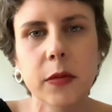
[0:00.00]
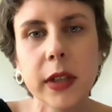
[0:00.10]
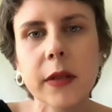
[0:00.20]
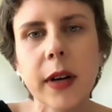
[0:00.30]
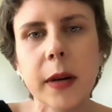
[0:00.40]

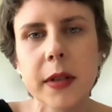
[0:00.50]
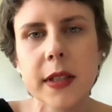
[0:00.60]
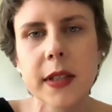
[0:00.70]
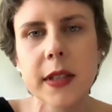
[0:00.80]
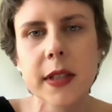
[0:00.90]
we
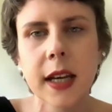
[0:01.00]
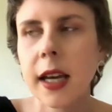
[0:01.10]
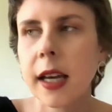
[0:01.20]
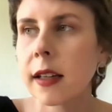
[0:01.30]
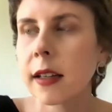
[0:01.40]
represent,
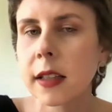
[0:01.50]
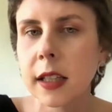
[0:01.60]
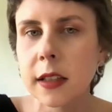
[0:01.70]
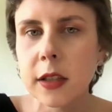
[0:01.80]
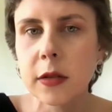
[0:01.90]
and
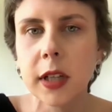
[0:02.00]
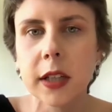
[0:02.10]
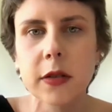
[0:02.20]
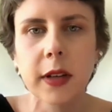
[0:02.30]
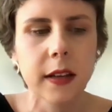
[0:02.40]
in
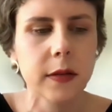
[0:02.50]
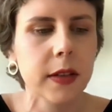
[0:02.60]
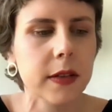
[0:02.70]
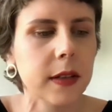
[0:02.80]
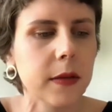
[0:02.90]
UNIC together
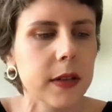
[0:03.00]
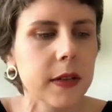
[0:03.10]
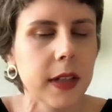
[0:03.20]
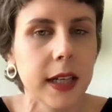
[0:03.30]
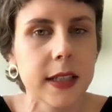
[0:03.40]
with civil
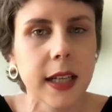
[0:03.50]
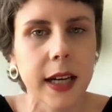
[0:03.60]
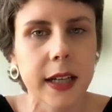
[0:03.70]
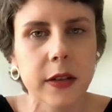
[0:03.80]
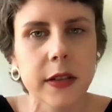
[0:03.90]
society
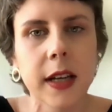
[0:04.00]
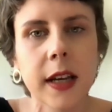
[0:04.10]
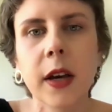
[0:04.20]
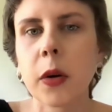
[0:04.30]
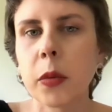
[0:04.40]
actors,
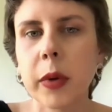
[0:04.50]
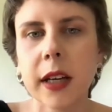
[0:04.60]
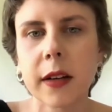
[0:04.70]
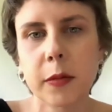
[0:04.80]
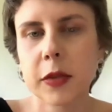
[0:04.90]

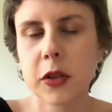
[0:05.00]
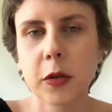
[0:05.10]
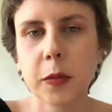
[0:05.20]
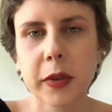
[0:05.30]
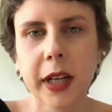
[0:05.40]
we
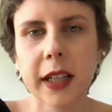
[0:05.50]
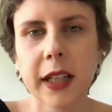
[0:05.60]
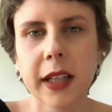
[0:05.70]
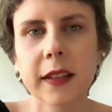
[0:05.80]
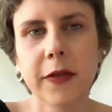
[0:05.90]
do
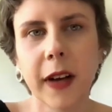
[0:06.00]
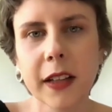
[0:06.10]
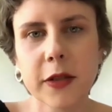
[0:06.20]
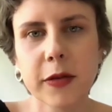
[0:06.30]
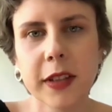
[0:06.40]
bring the
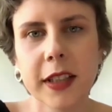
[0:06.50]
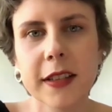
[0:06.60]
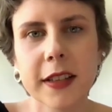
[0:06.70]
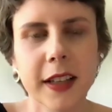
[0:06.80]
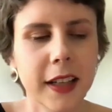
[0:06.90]
funds for
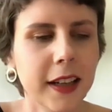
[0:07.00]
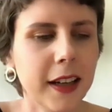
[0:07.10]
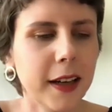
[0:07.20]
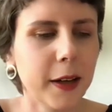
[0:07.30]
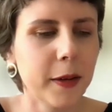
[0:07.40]
this.
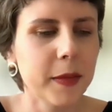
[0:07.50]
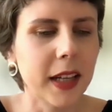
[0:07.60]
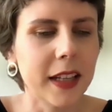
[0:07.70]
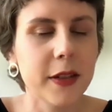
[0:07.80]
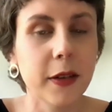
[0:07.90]

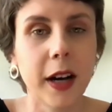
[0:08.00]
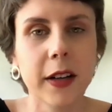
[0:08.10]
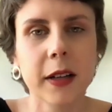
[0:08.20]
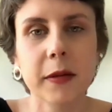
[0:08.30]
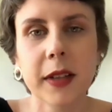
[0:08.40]
And so
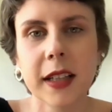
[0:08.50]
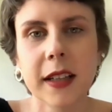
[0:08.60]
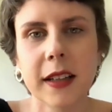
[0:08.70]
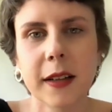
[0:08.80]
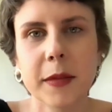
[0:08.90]
how can we,
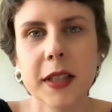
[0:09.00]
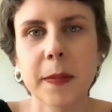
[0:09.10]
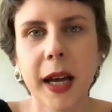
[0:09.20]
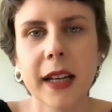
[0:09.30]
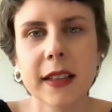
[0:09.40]

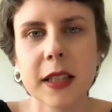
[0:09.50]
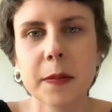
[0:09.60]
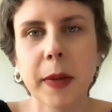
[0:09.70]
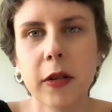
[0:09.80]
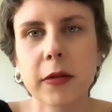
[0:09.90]
despite these
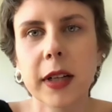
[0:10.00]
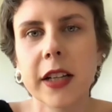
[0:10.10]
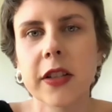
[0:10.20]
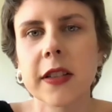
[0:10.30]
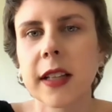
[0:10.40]
power
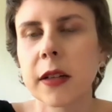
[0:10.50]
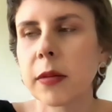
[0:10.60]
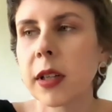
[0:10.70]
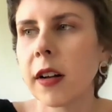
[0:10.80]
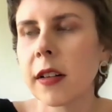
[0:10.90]
relations that
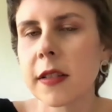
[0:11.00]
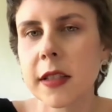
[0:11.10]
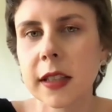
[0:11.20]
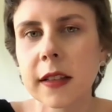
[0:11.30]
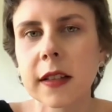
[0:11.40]
we all
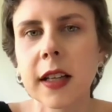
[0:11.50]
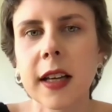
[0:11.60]
still